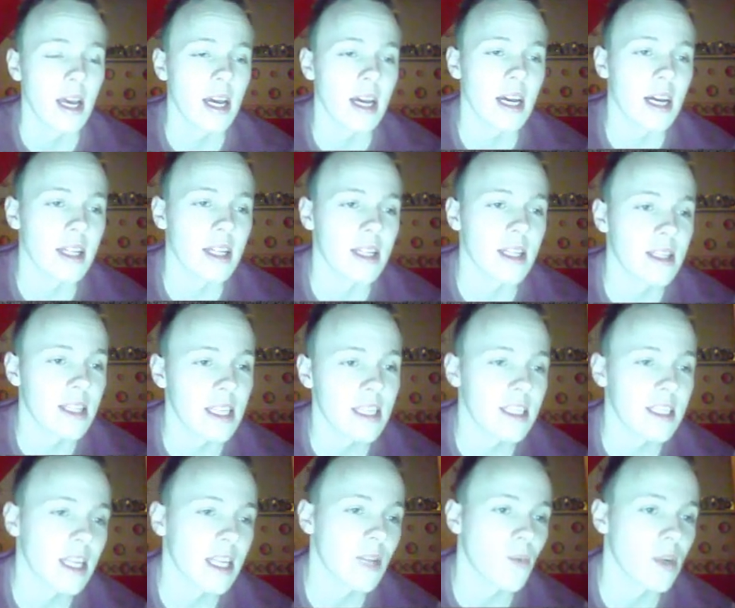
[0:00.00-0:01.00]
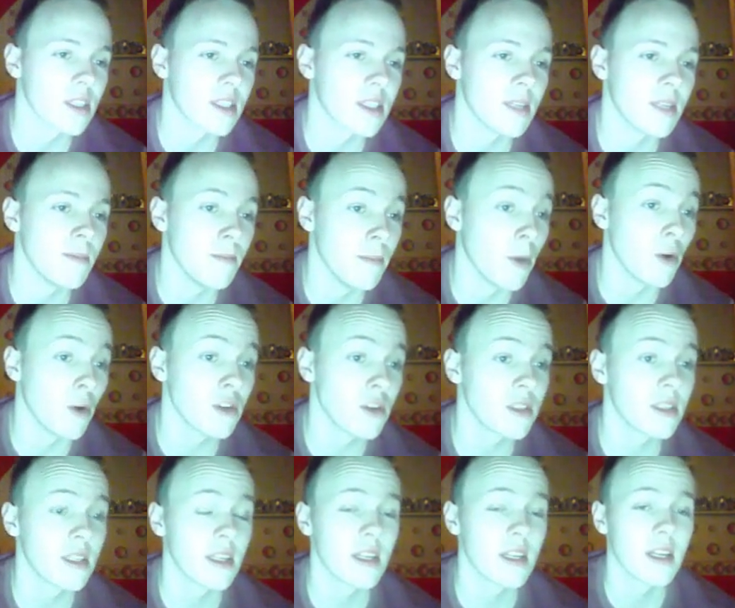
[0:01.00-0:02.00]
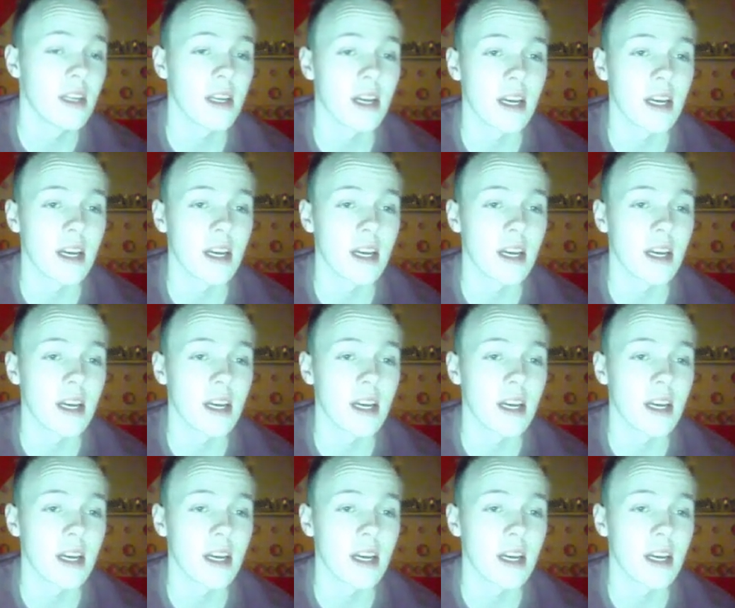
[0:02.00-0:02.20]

that this set was the most